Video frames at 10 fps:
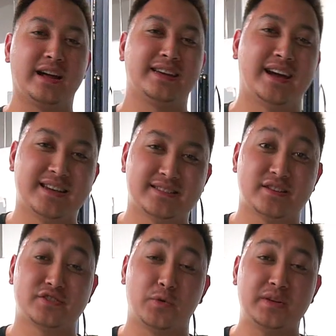
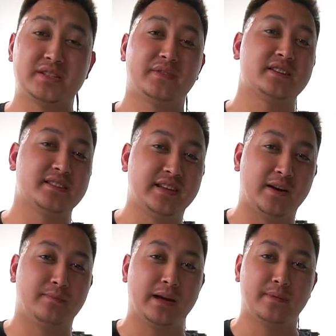guys, so we just finished the
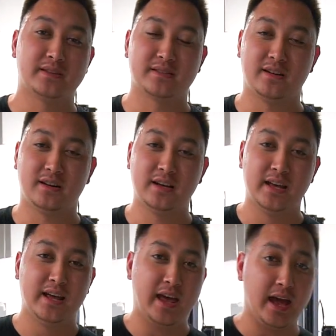downpipe install
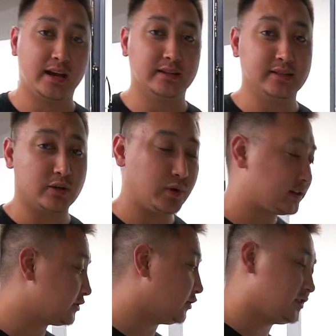and I did a quick
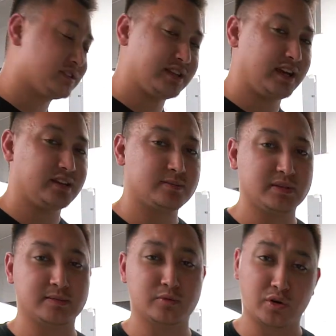little oil change,
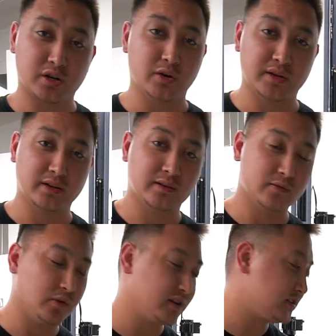put some Torco in there of
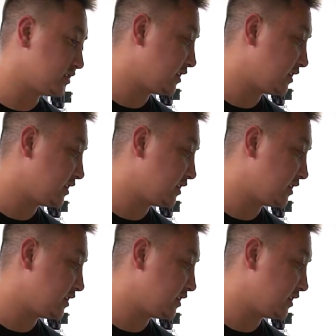course.